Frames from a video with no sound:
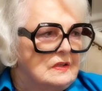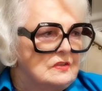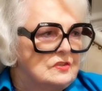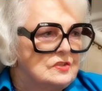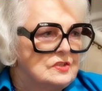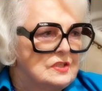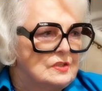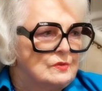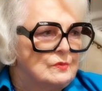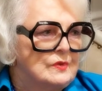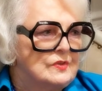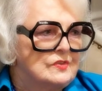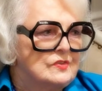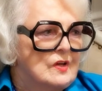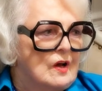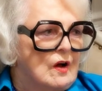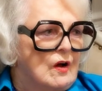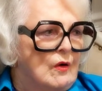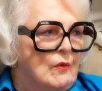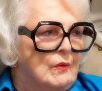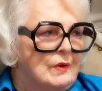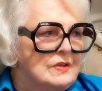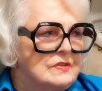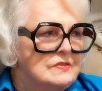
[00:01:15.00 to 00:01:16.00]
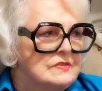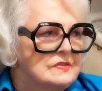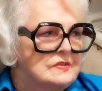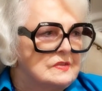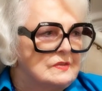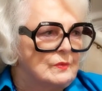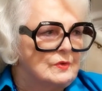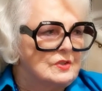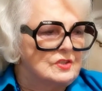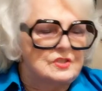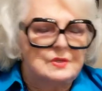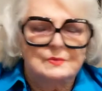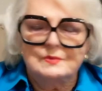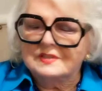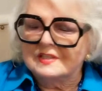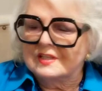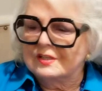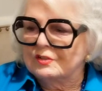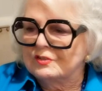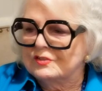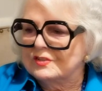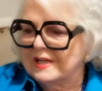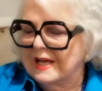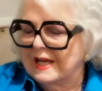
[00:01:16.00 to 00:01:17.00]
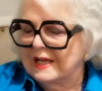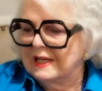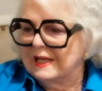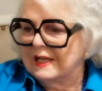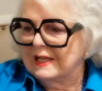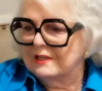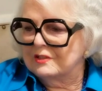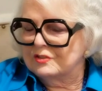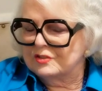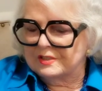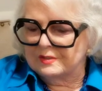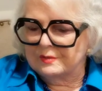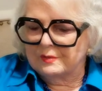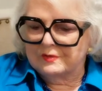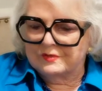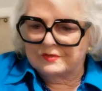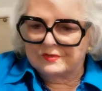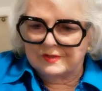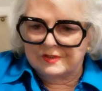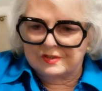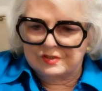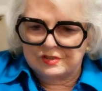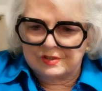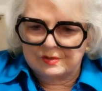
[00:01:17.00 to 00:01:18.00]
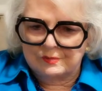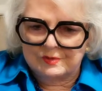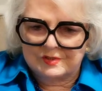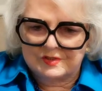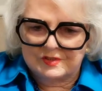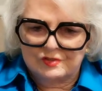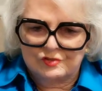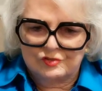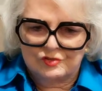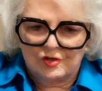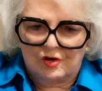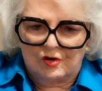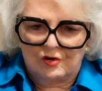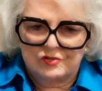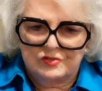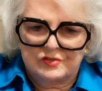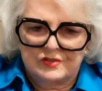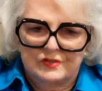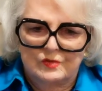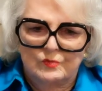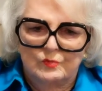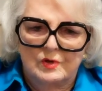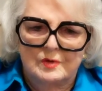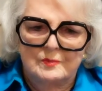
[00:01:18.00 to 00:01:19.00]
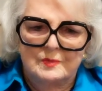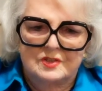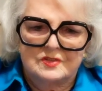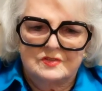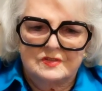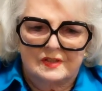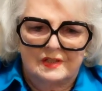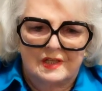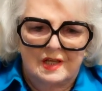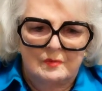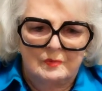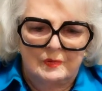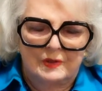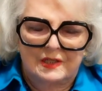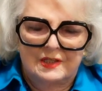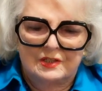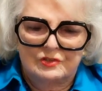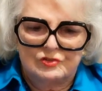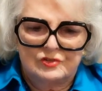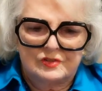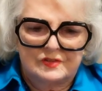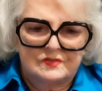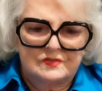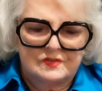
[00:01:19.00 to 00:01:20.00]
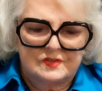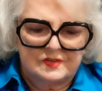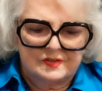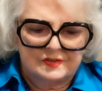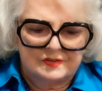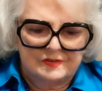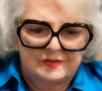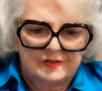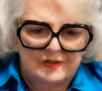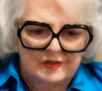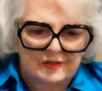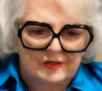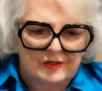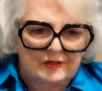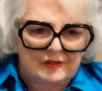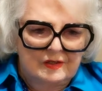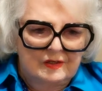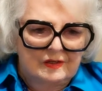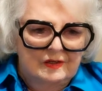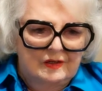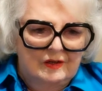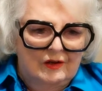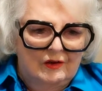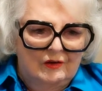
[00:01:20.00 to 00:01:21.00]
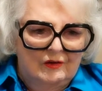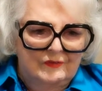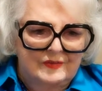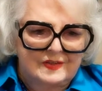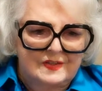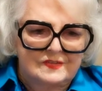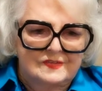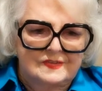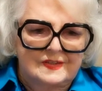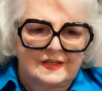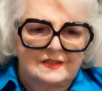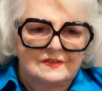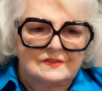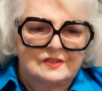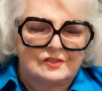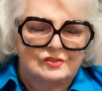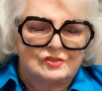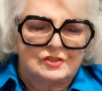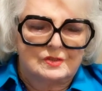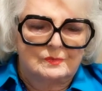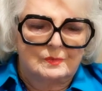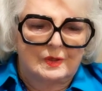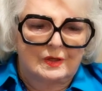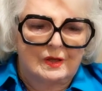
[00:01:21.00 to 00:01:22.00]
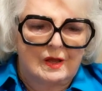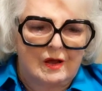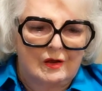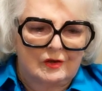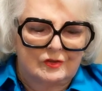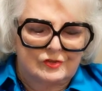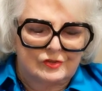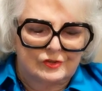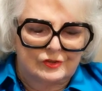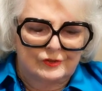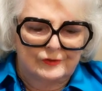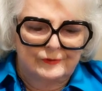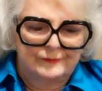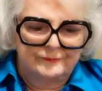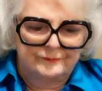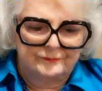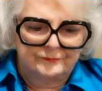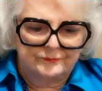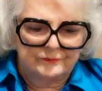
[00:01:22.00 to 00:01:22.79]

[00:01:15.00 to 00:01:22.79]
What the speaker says: She was always, she was entertaining. She was in charge of the women's club luncheons and all these things that she belonged to.